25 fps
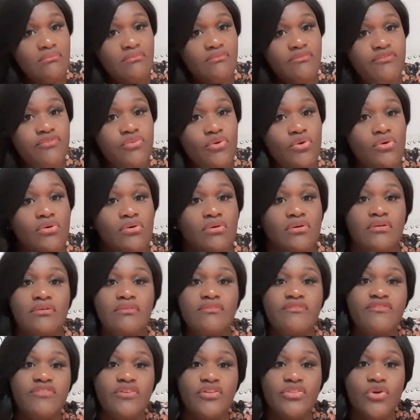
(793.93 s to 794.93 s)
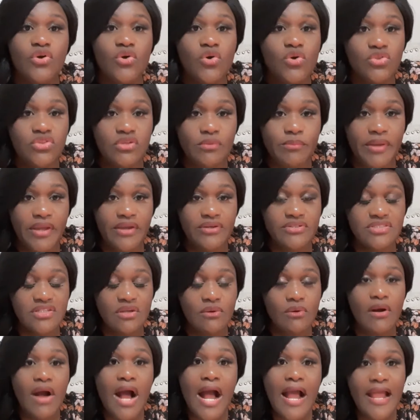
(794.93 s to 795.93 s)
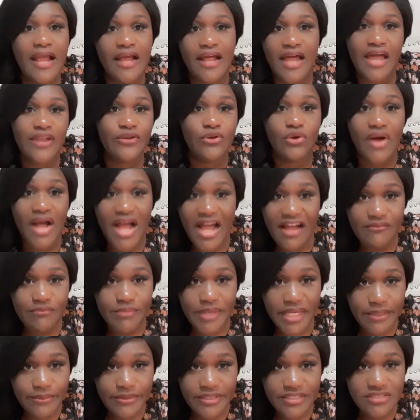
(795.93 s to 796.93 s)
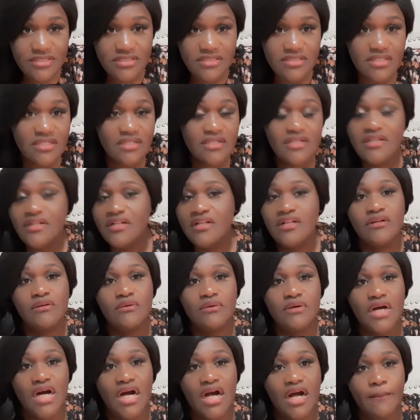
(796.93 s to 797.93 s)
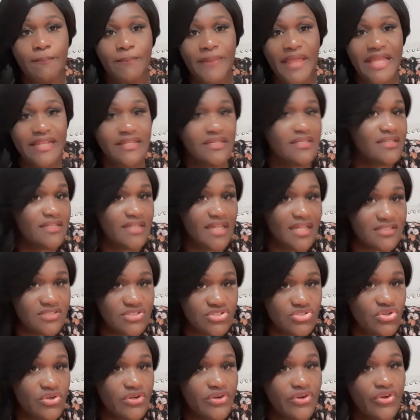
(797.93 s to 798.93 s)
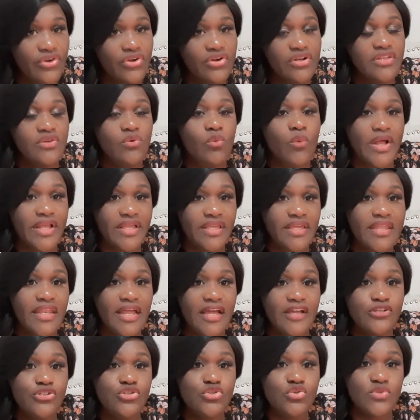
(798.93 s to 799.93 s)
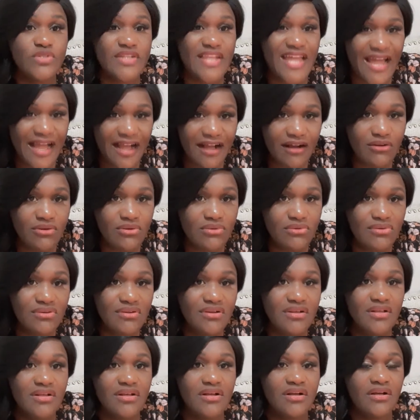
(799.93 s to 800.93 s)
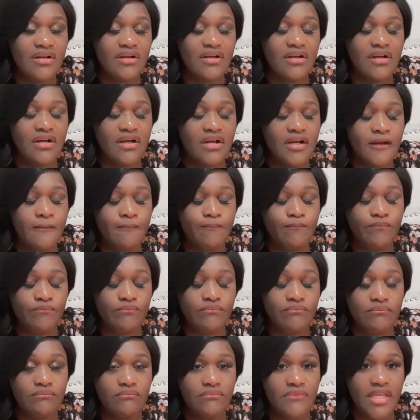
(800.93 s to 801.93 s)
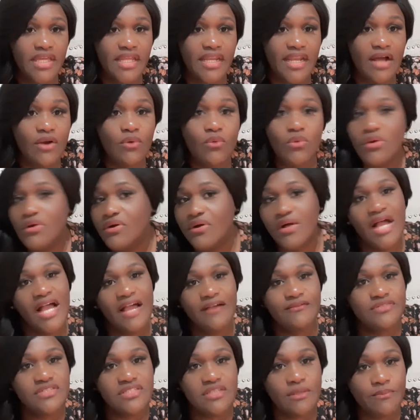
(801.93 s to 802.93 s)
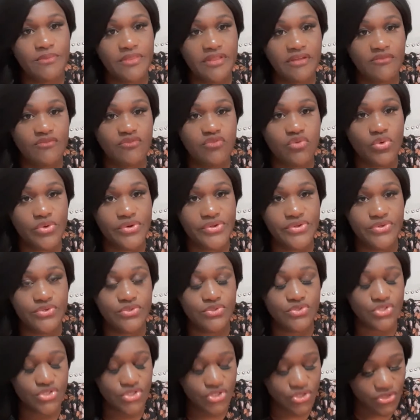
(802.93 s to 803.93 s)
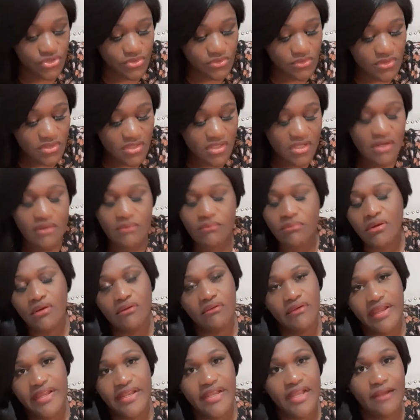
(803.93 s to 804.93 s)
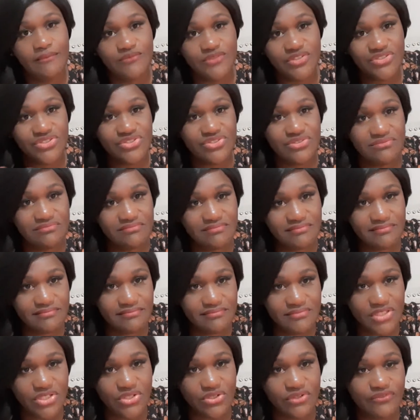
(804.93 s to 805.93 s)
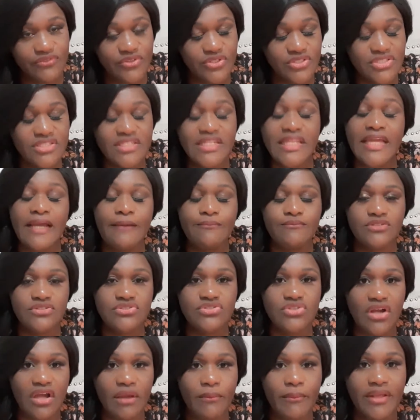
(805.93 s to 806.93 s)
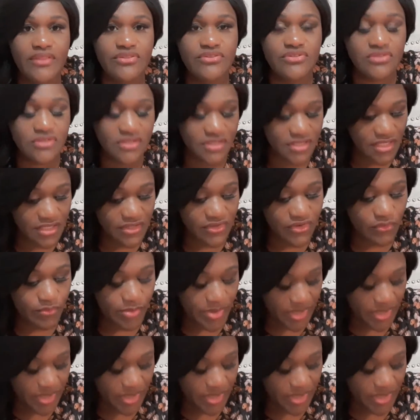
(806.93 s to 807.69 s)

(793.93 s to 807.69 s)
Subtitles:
for the older parents that, well, I don't have babies. I did not start early. What can I do now? And I will have something for you too. But right now I'm just, for today, I'm just talking about to the younger